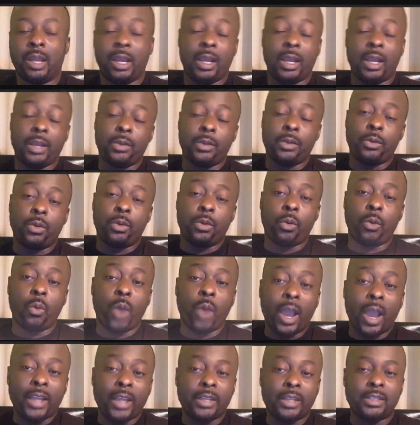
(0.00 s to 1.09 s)
I don't know
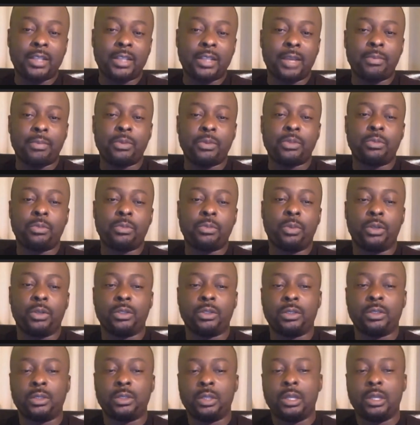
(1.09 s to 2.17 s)
why this happens, but
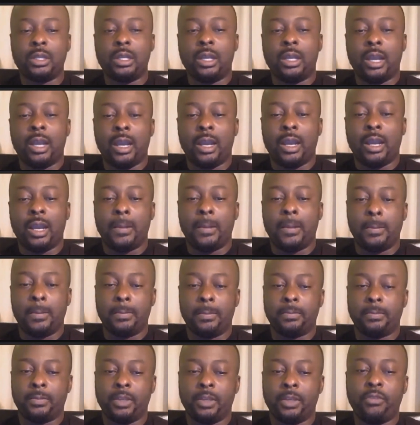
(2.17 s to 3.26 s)

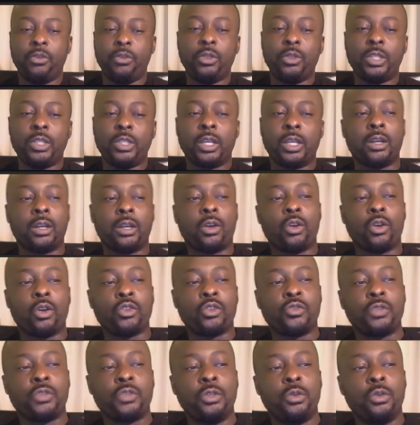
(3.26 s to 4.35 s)
if you take a
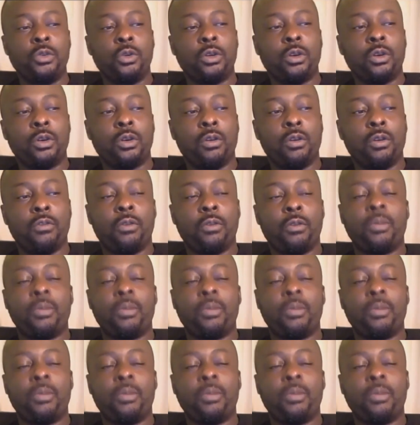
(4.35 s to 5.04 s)
cursory look from